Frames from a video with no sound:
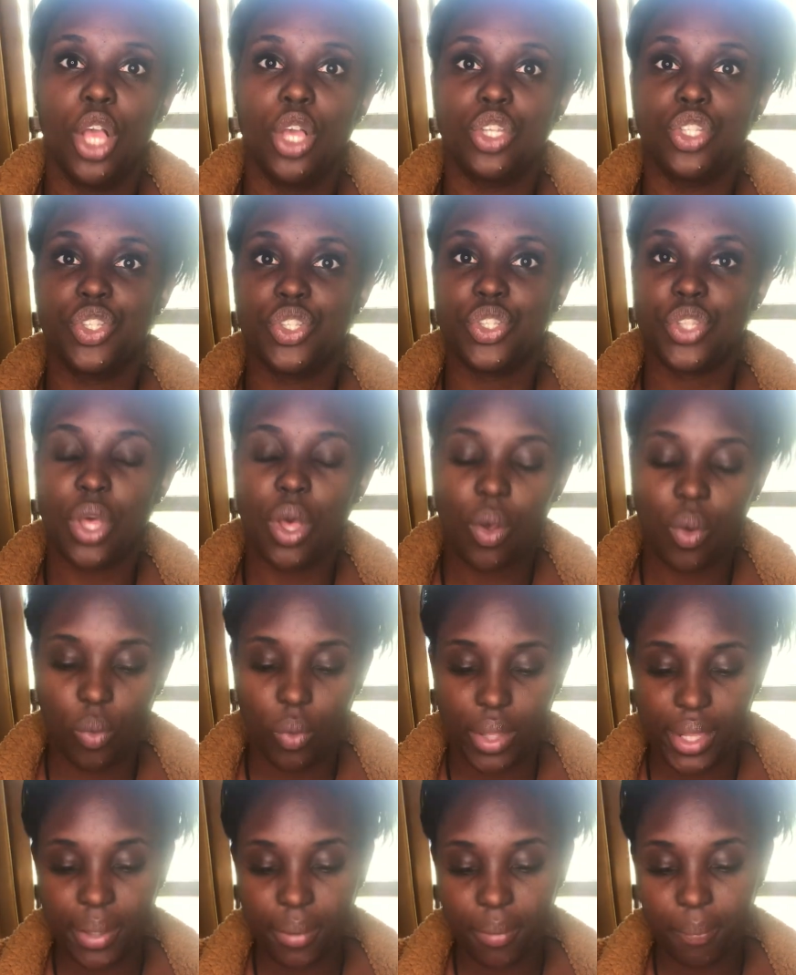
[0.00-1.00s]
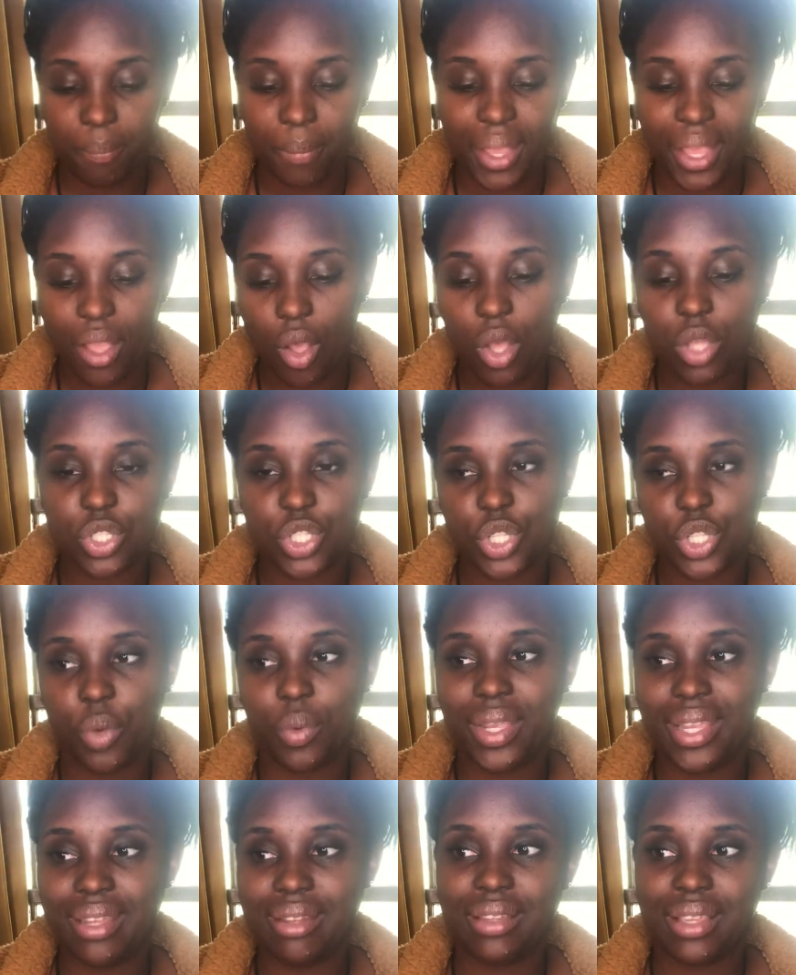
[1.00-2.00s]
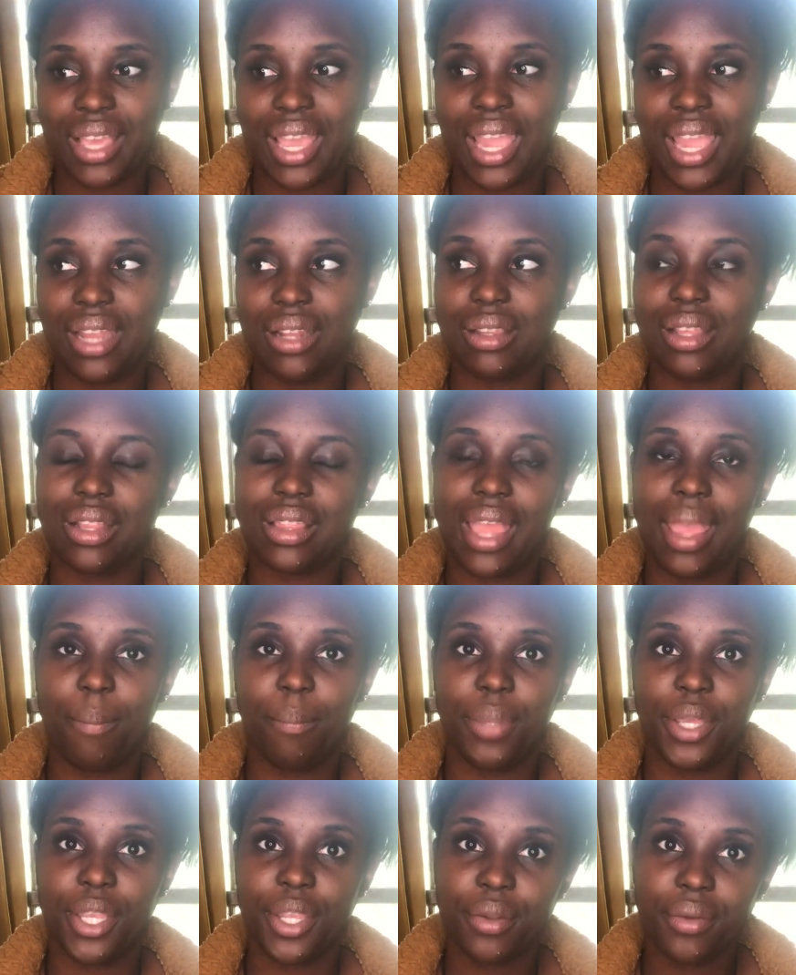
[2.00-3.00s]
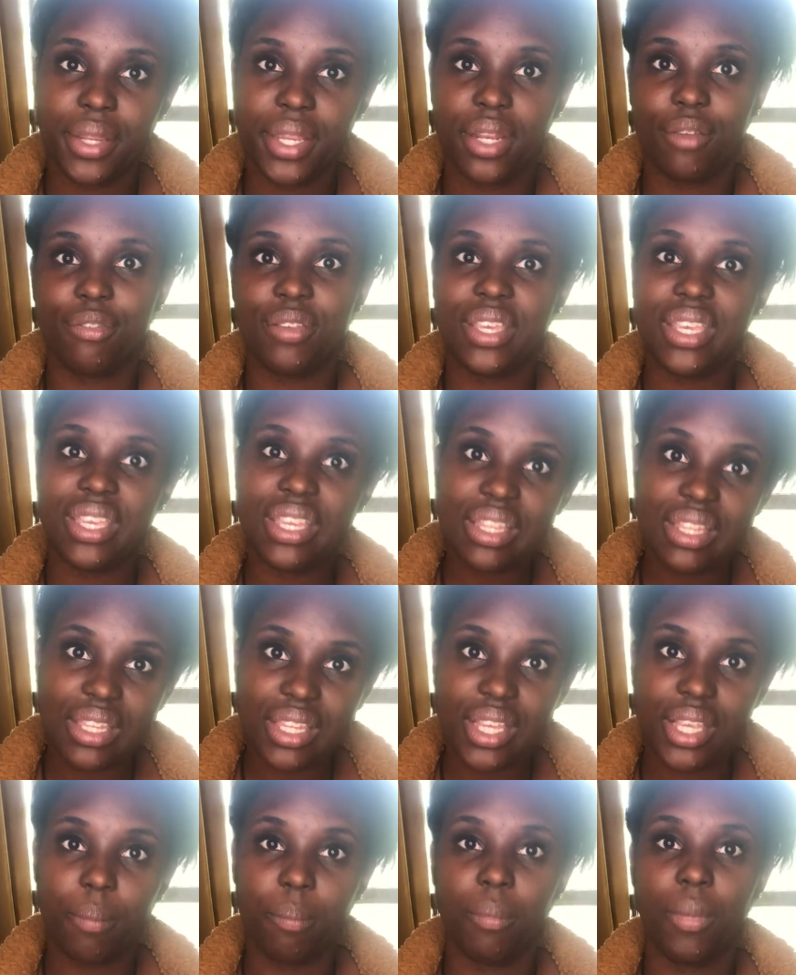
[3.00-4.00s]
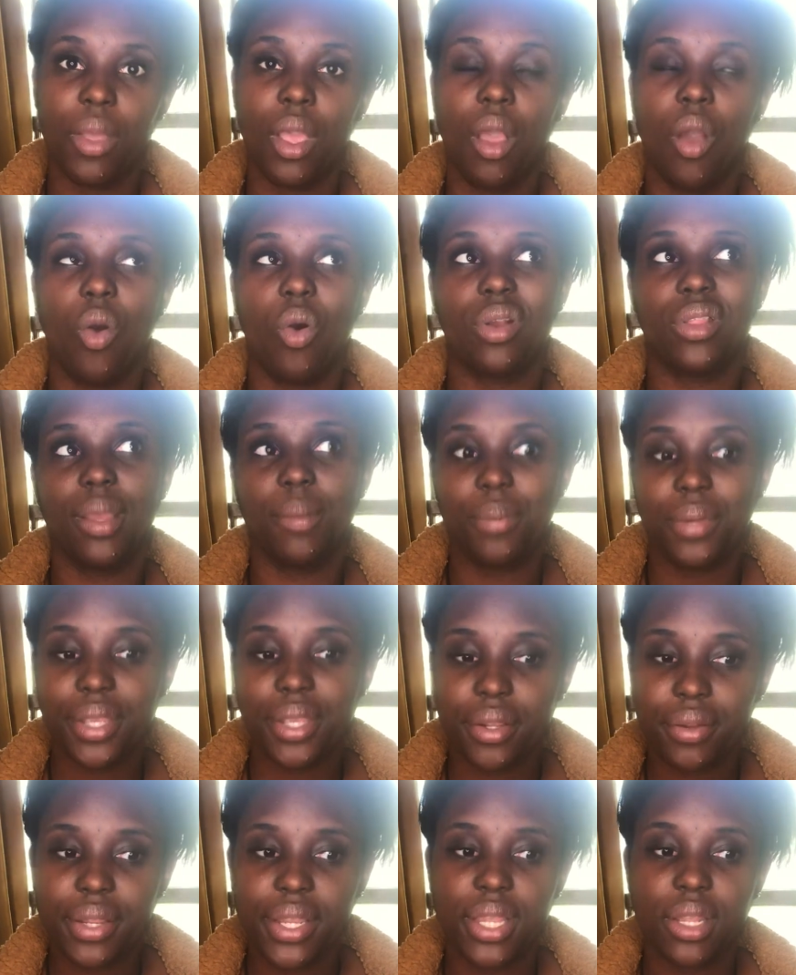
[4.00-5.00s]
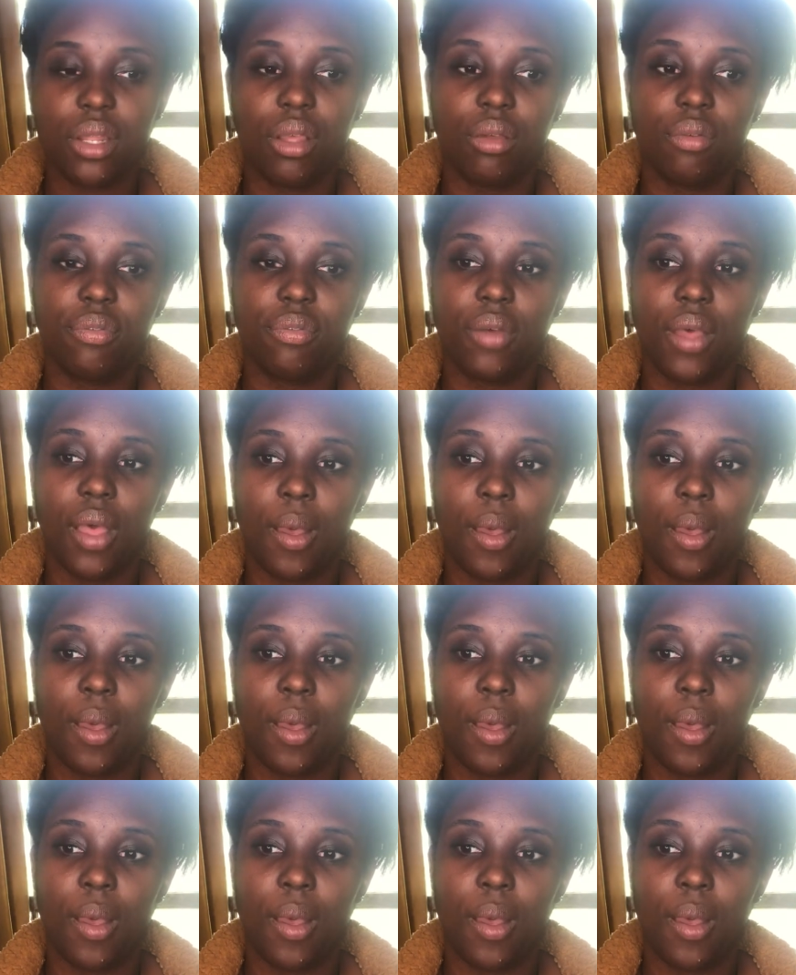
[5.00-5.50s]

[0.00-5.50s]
So it may also indicate that that period of healing or that period of